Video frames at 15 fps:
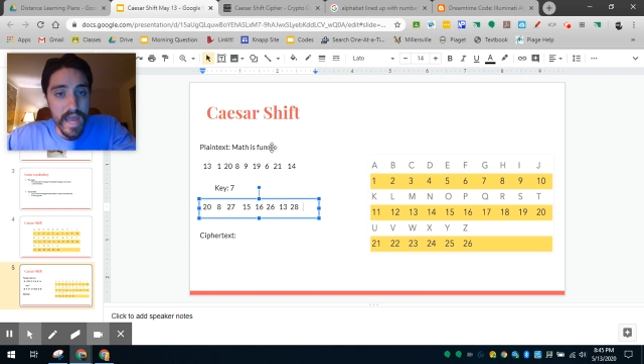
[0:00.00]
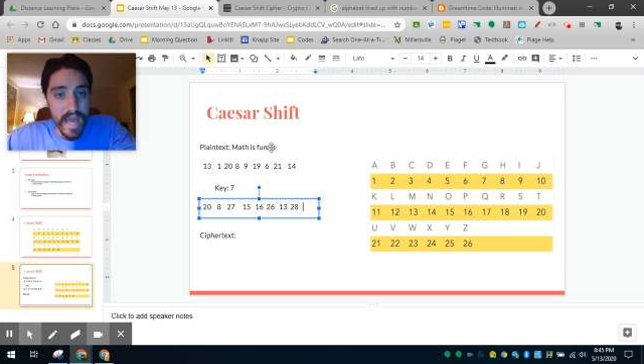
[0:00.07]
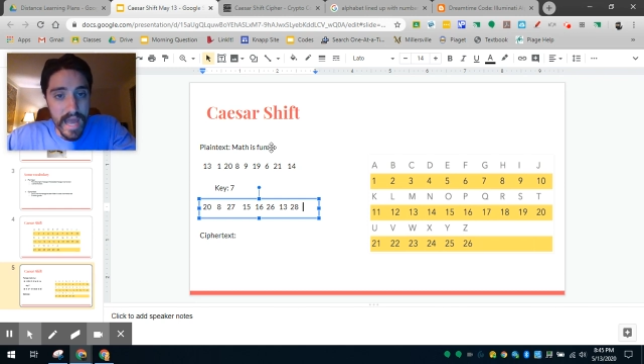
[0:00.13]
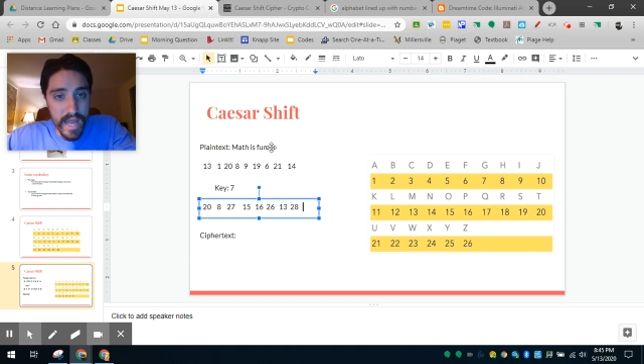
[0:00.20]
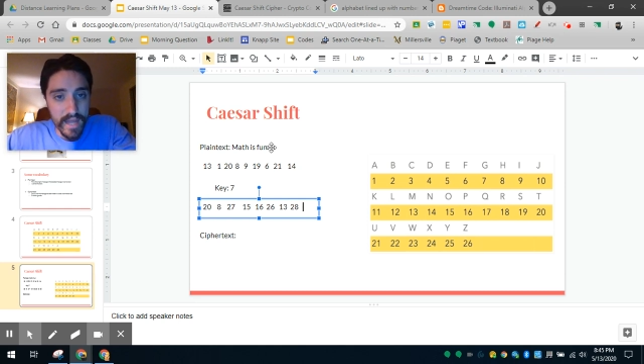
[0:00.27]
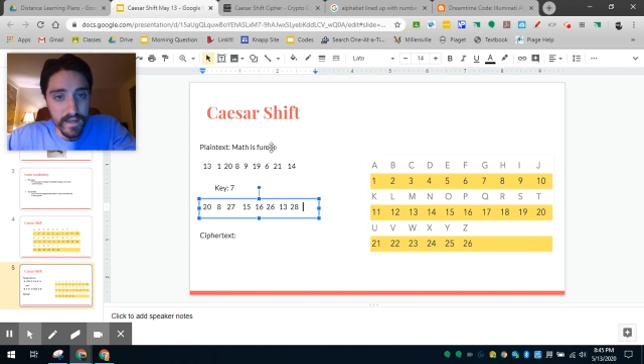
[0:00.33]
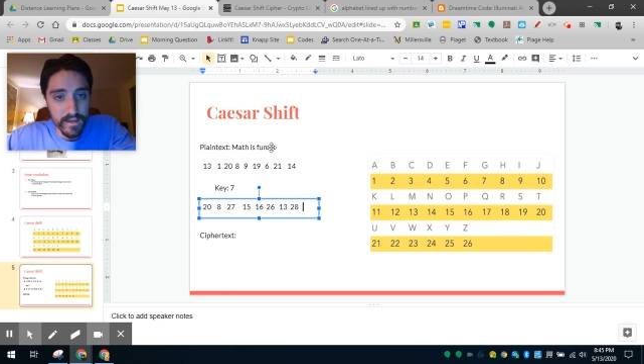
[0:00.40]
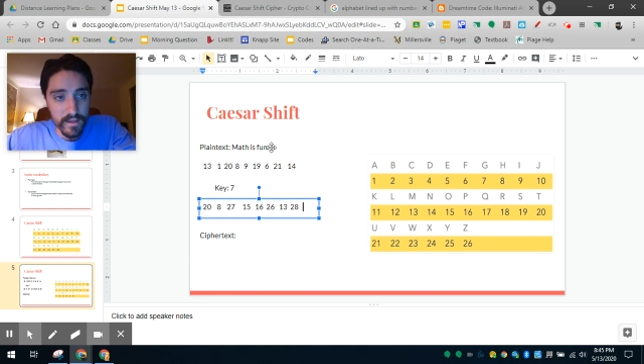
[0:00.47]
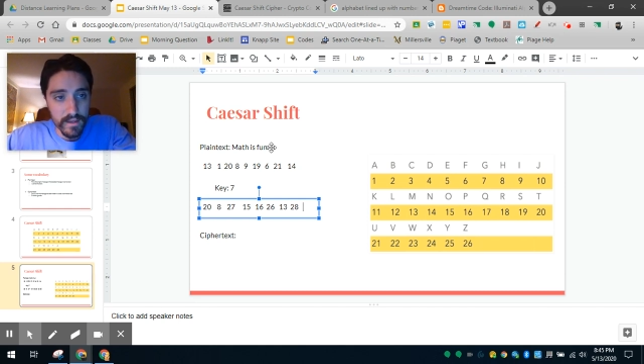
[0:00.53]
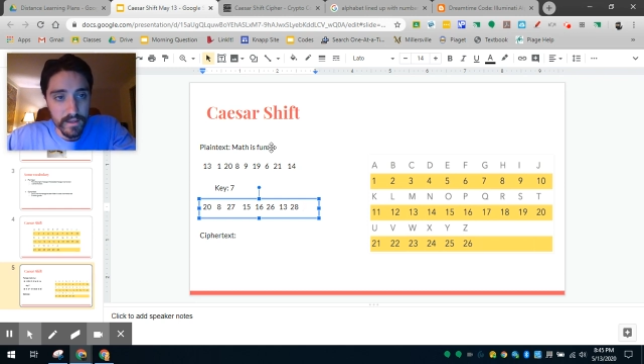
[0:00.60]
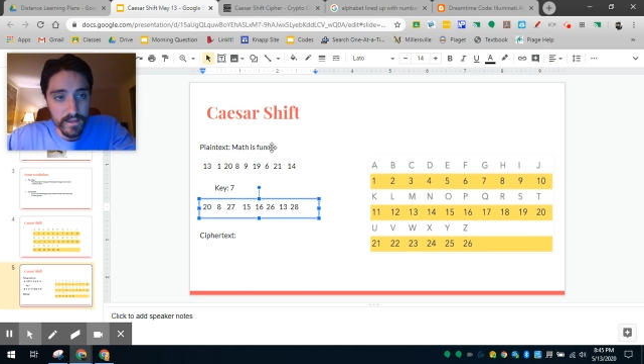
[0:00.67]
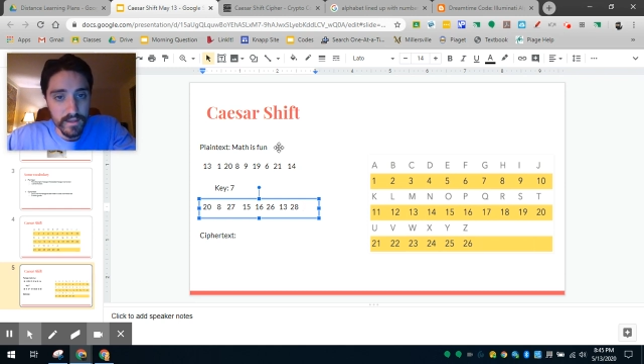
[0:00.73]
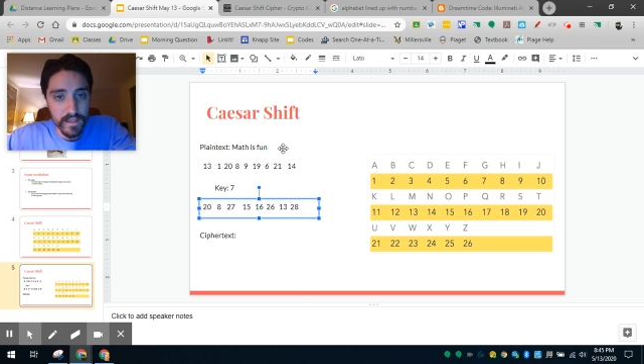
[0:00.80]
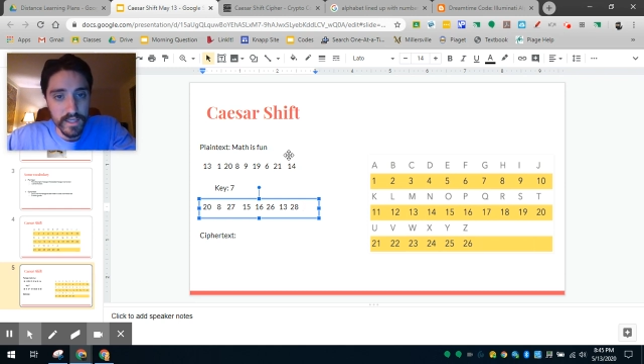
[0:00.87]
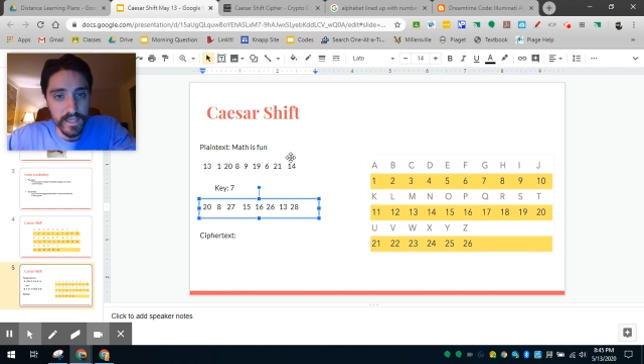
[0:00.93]

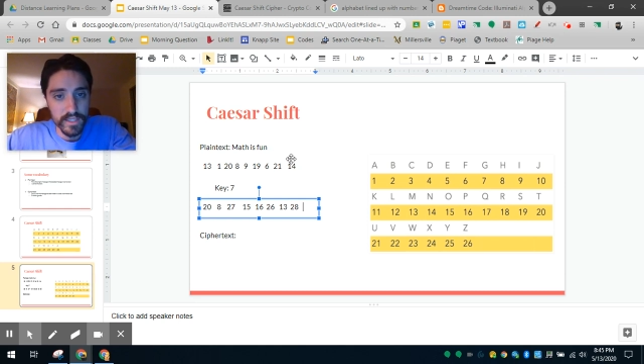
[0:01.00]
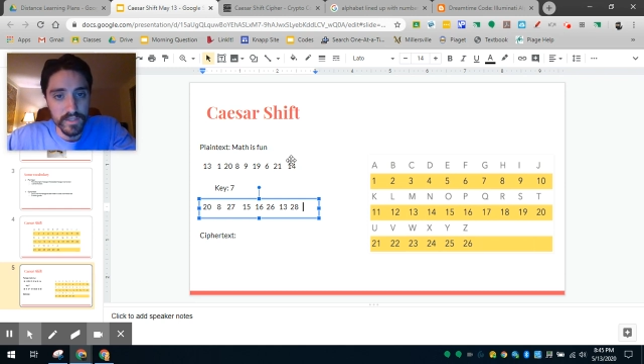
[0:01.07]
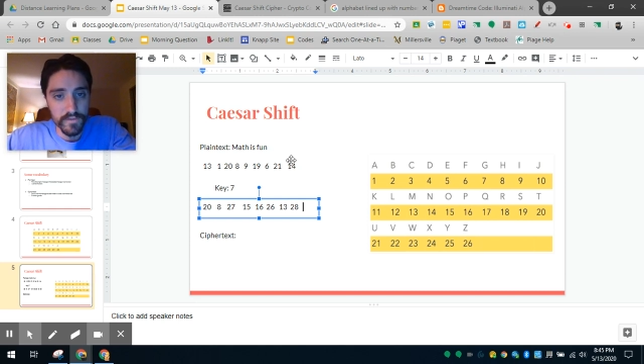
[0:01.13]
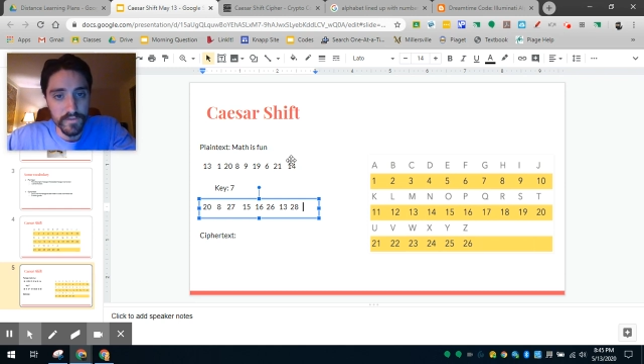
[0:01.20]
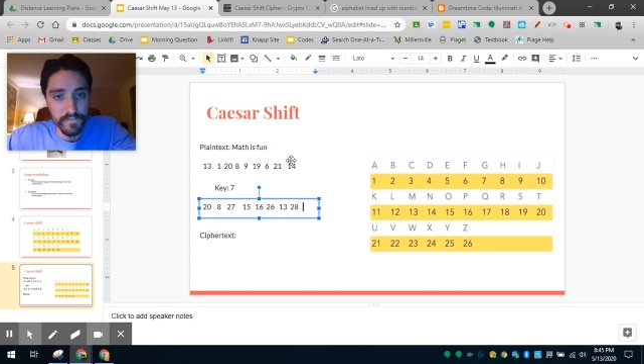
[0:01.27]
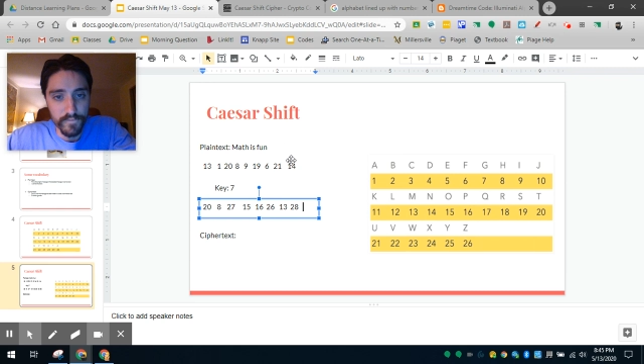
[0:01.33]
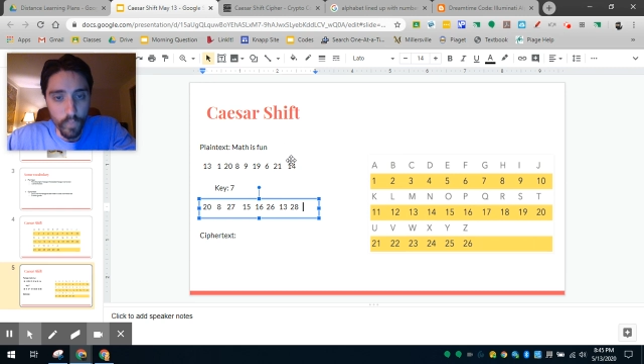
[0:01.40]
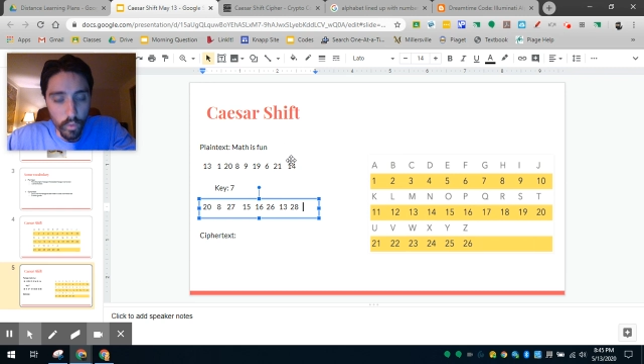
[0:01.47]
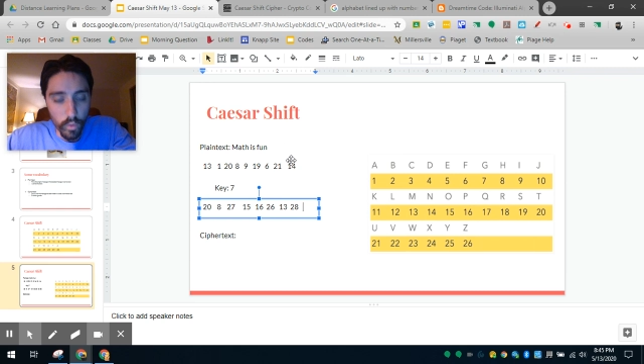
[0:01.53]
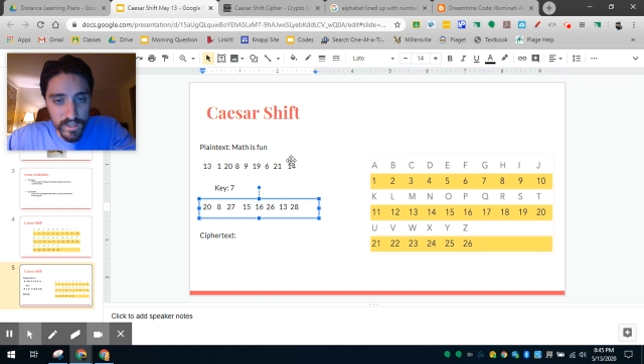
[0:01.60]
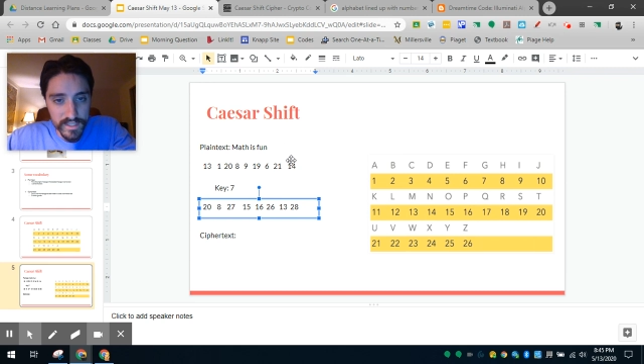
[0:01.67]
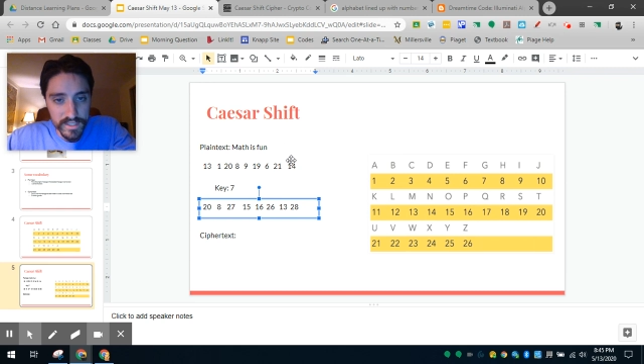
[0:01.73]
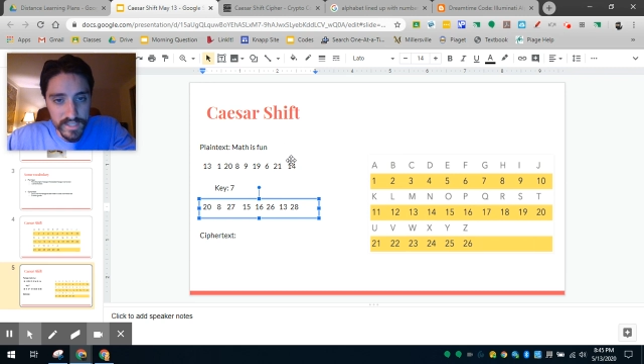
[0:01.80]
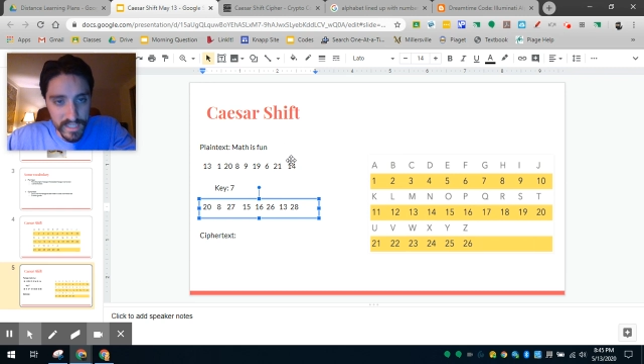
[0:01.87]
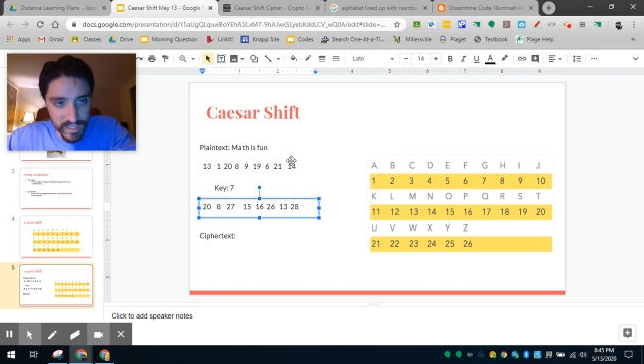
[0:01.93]
N is
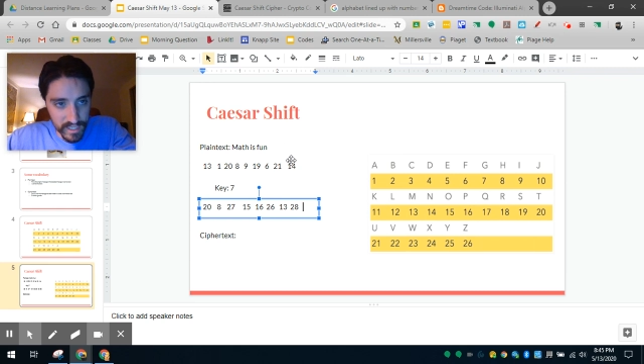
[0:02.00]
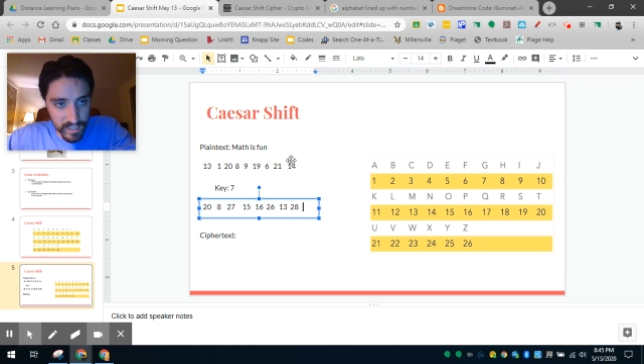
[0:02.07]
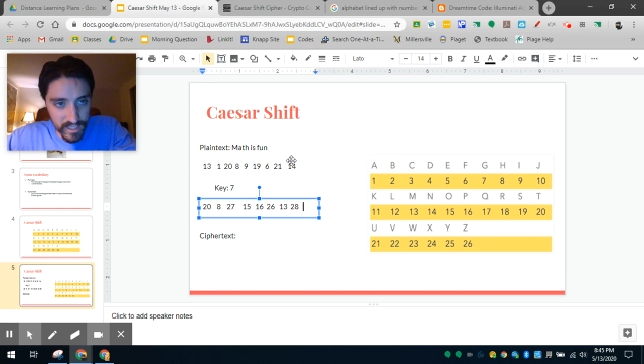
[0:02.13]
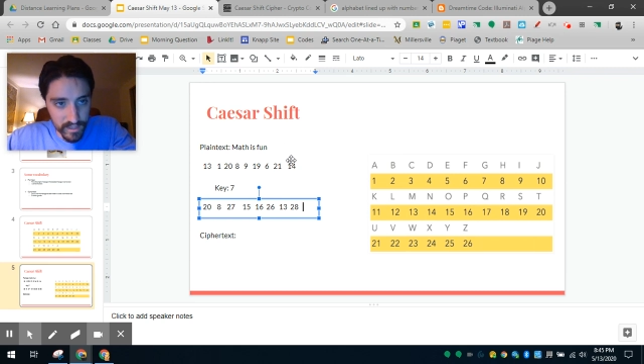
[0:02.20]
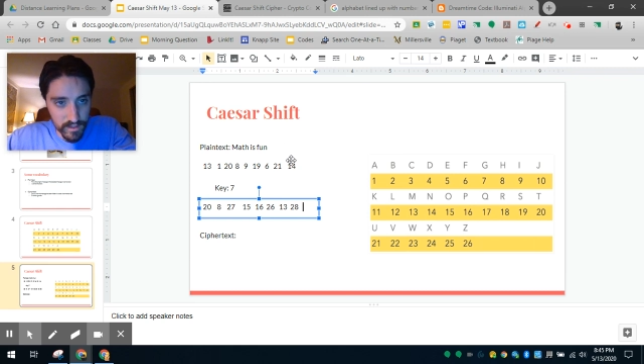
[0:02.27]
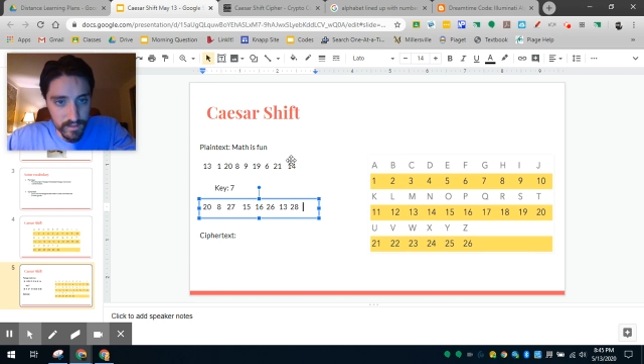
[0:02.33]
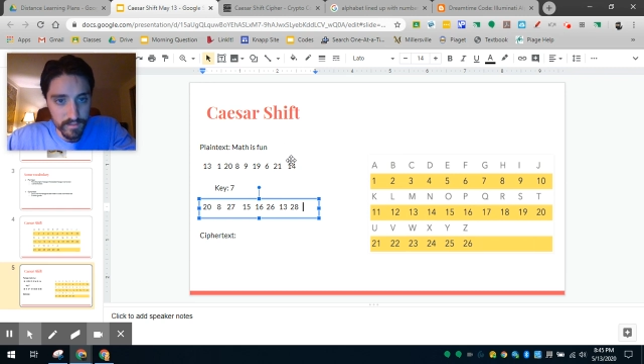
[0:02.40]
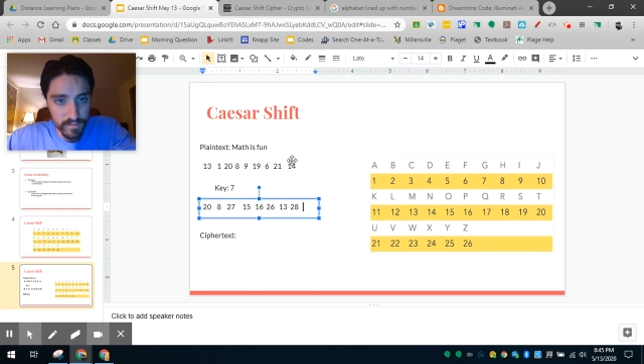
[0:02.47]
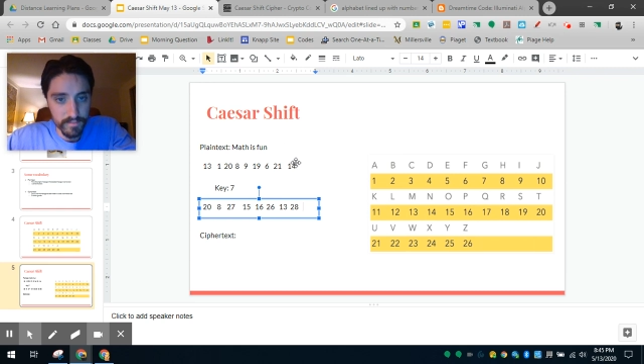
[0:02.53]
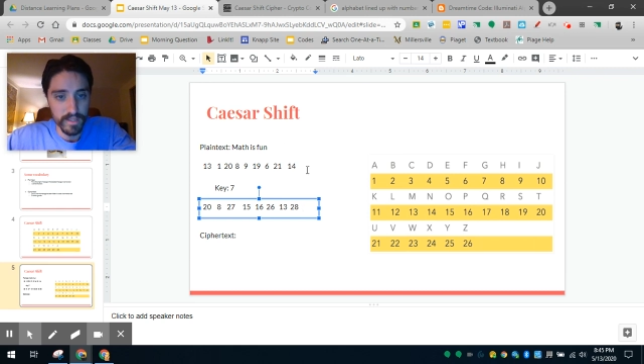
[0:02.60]
14